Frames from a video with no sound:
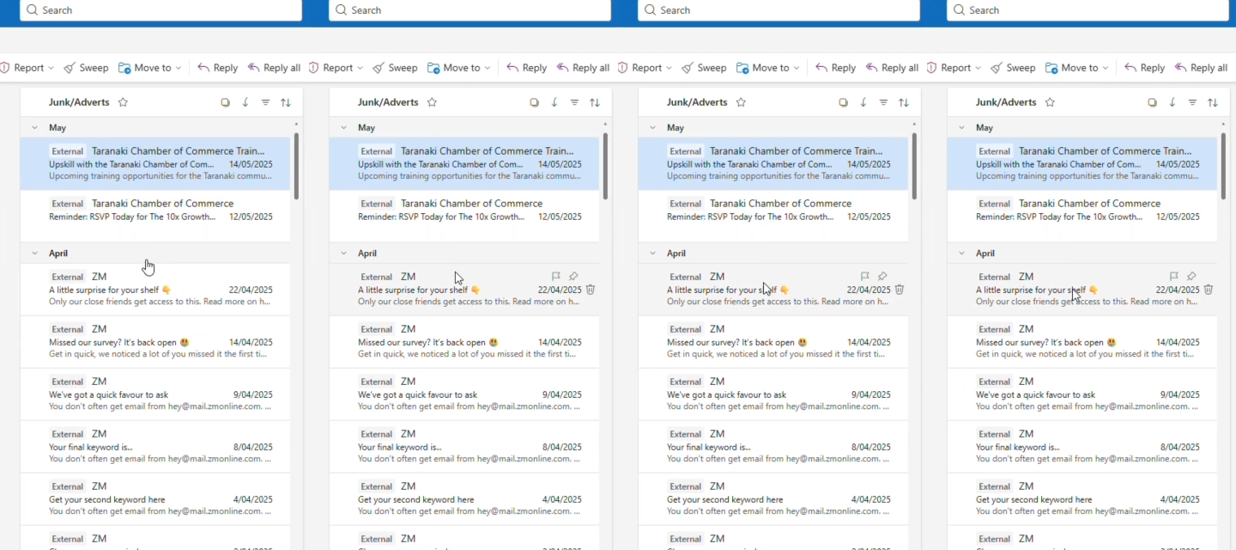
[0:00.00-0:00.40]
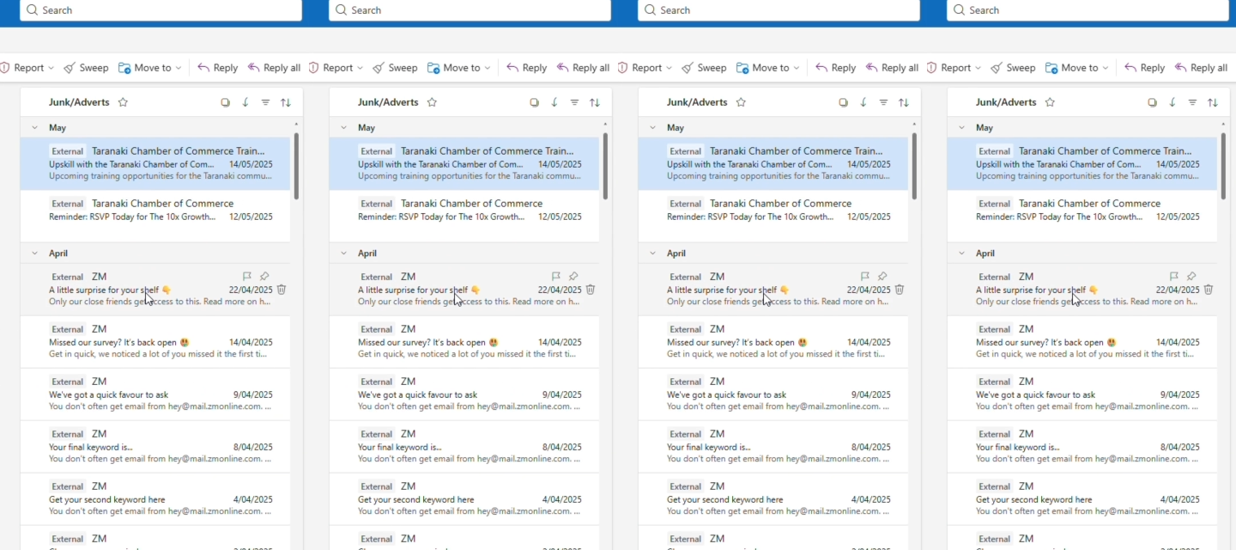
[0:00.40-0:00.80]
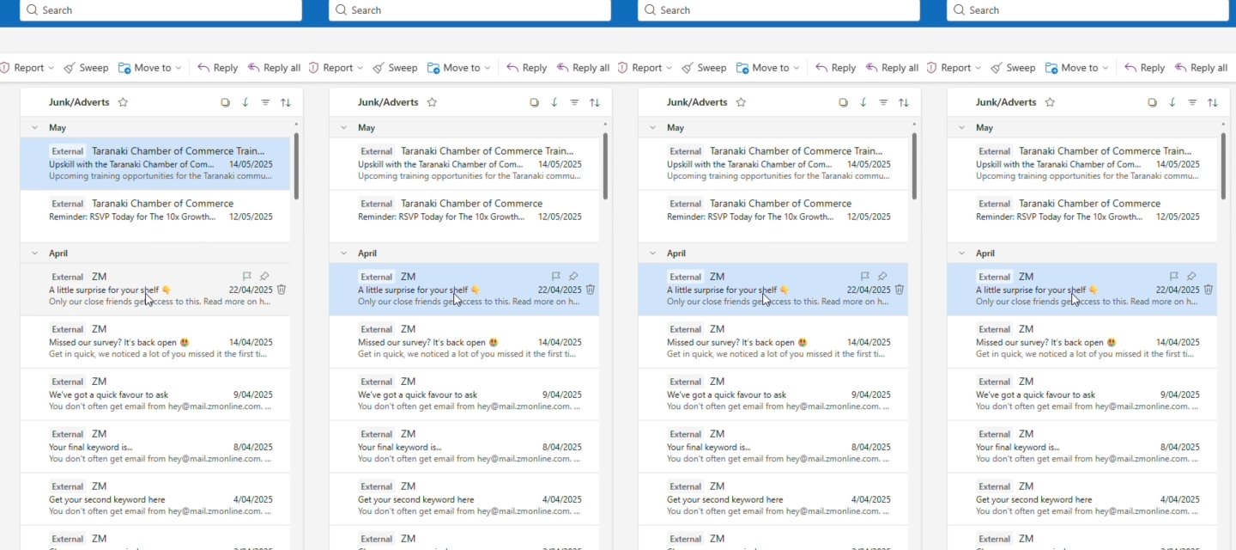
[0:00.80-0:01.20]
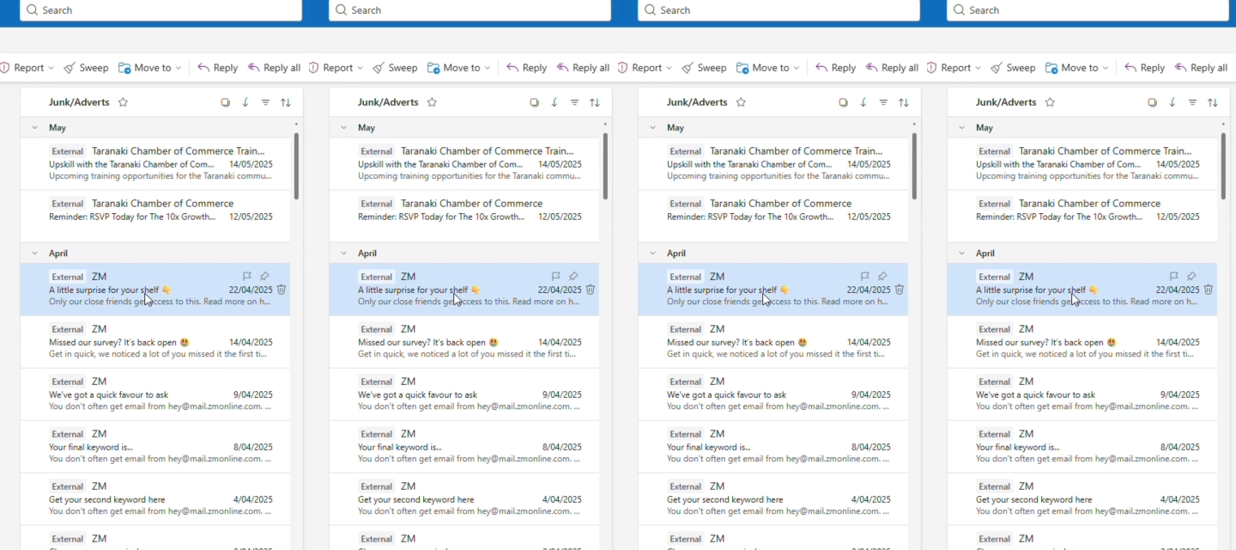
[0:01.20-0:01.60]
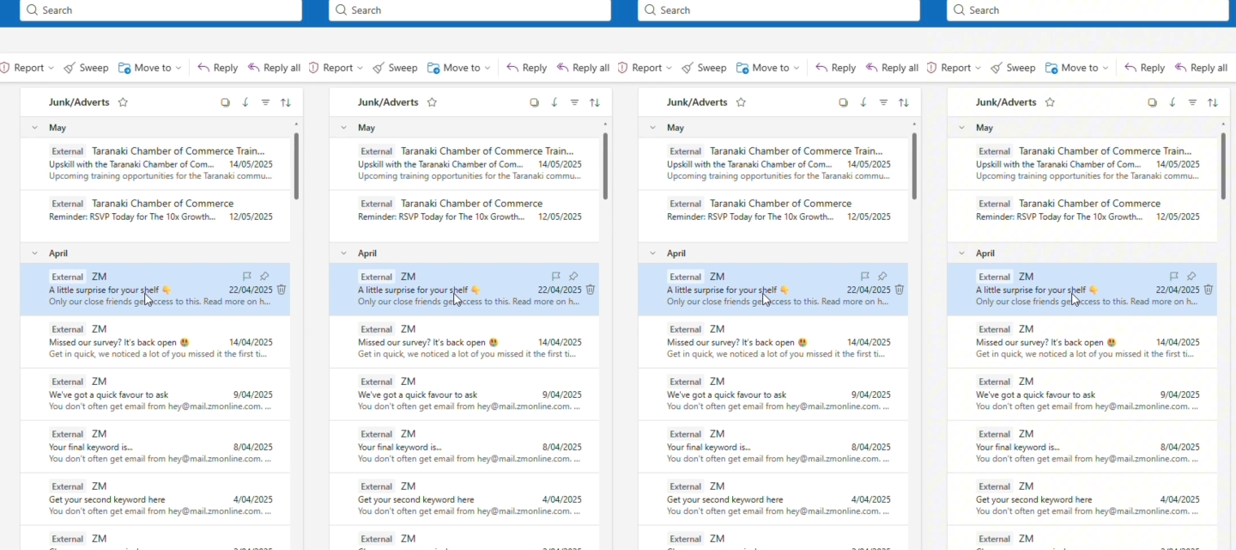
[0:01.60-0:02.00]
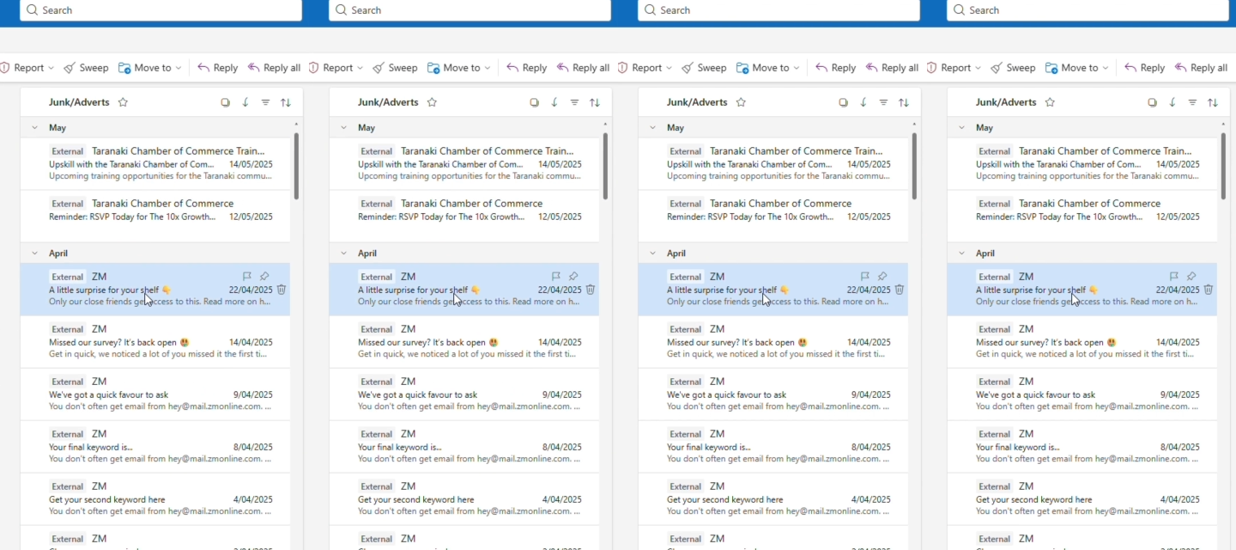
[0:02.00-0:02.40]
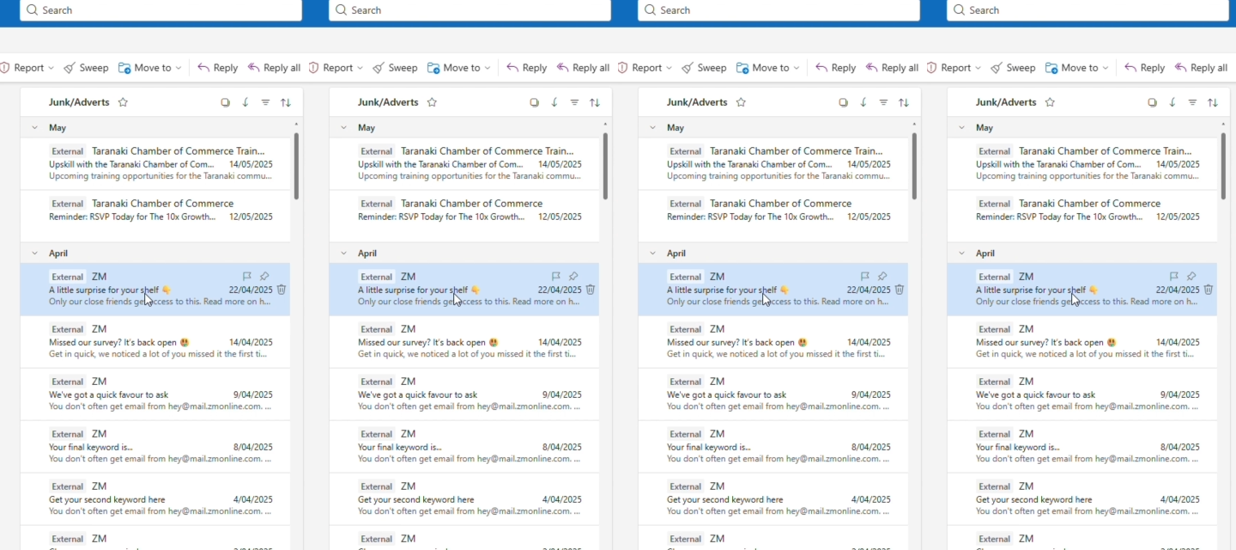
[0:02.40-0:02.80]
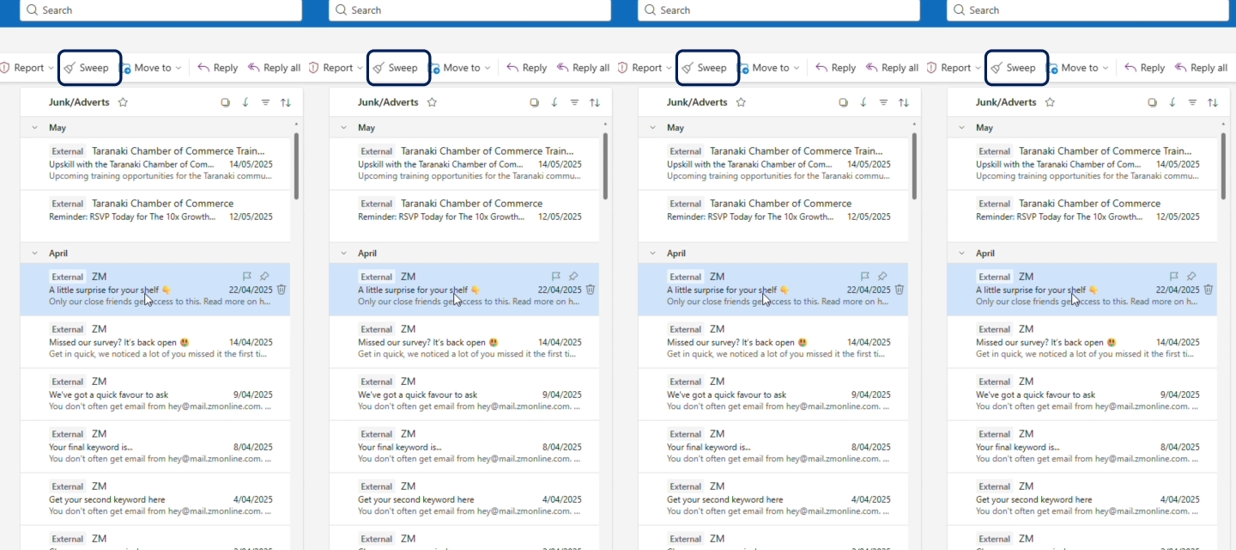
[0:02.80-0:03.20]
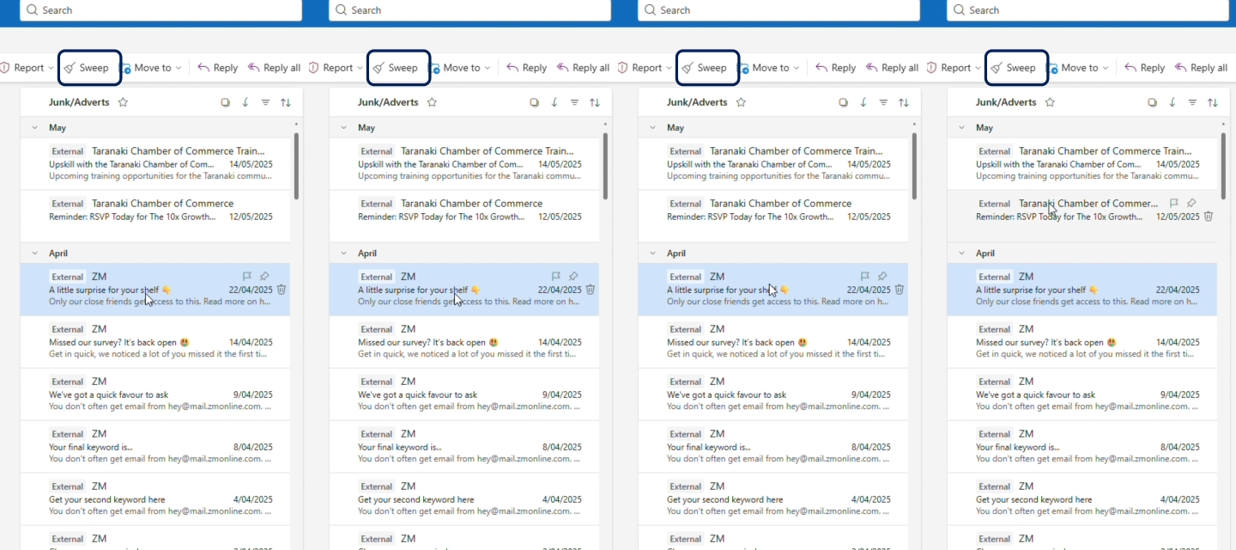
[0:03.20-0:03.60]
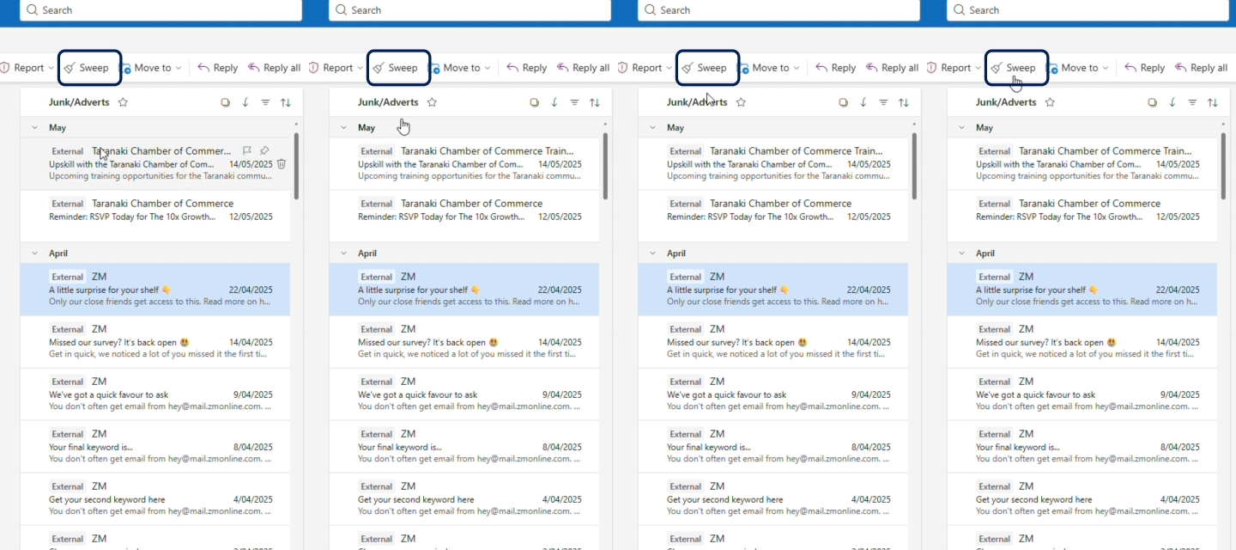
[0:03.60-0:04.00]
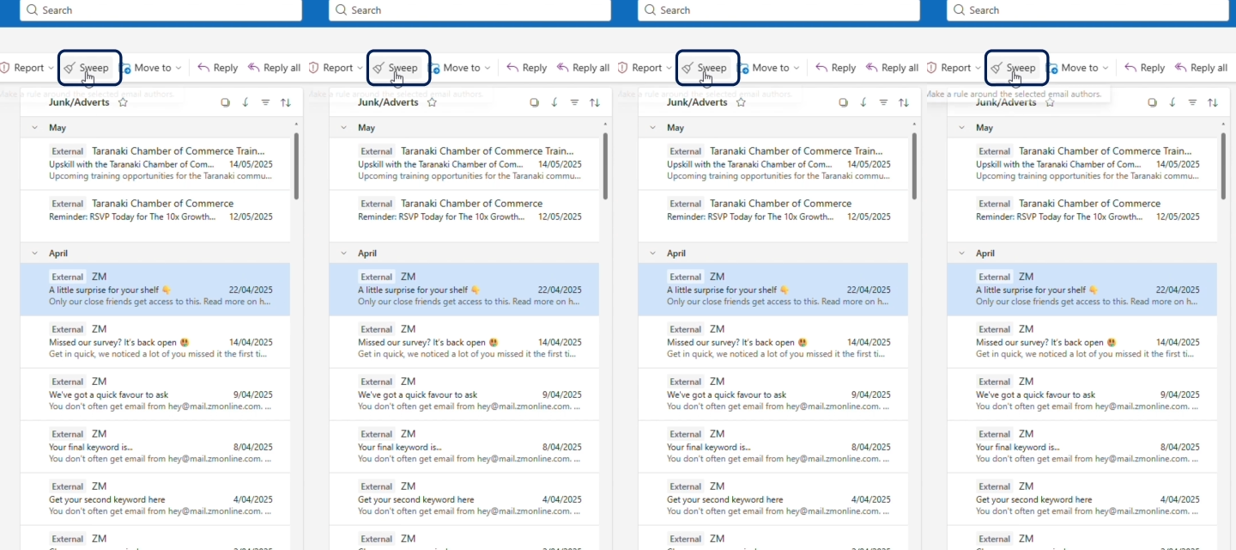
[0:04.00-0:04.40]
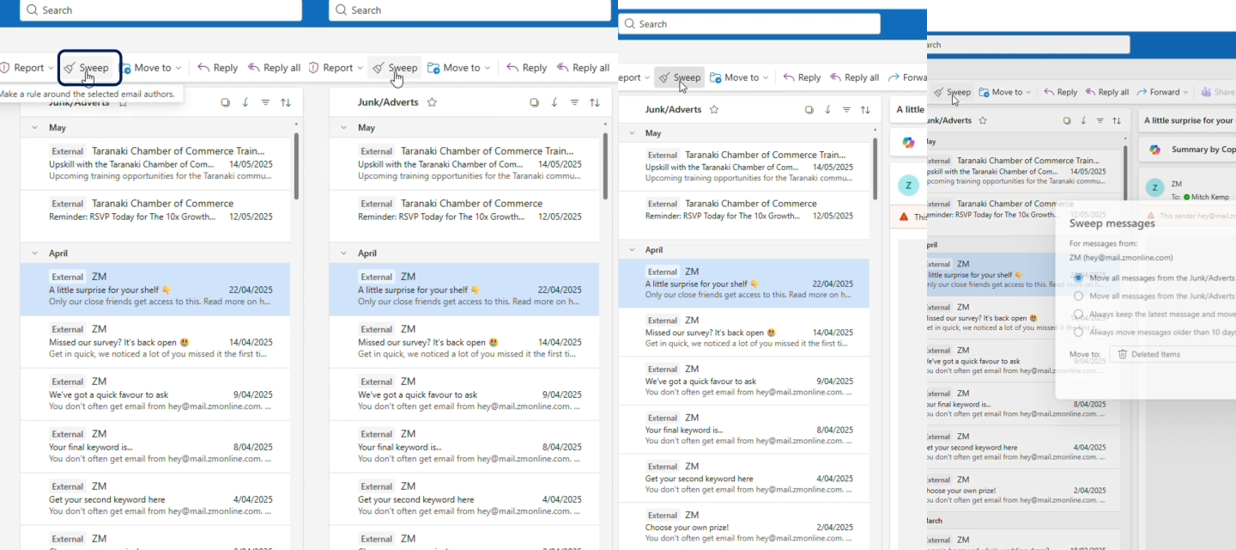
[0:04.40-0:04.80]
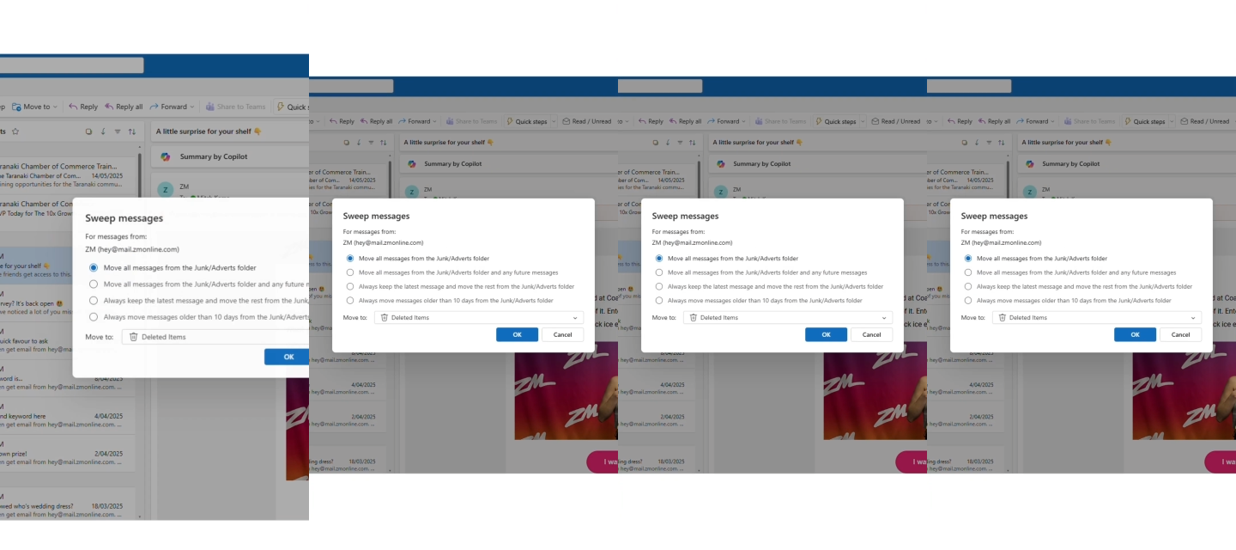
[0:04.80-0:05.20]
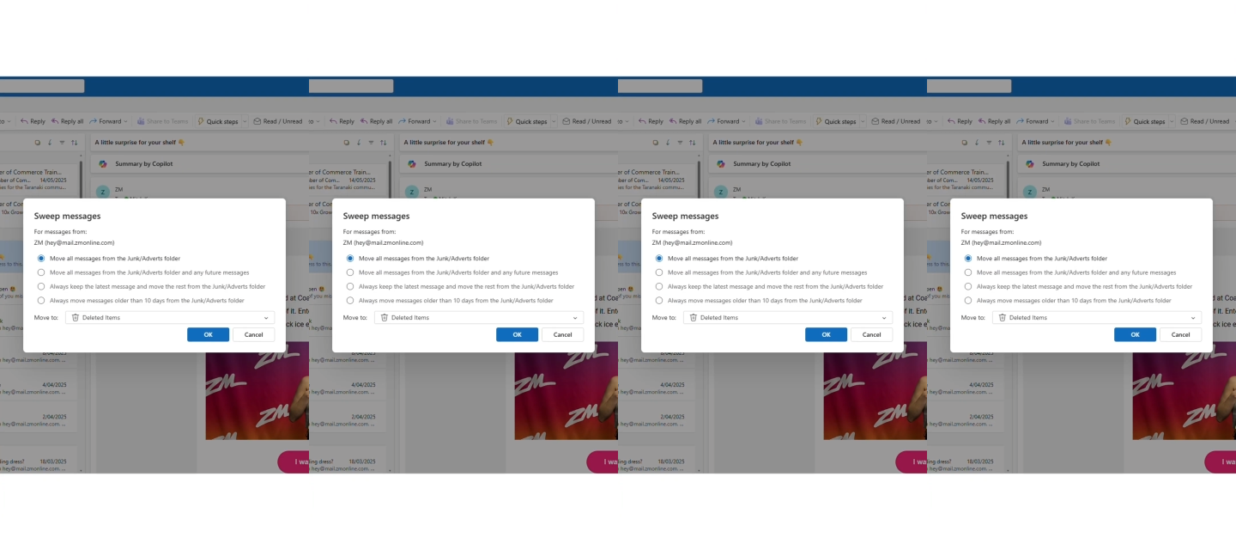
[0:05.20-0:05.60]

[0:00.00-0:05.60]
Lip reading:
No face is visible, so there are no lips to read.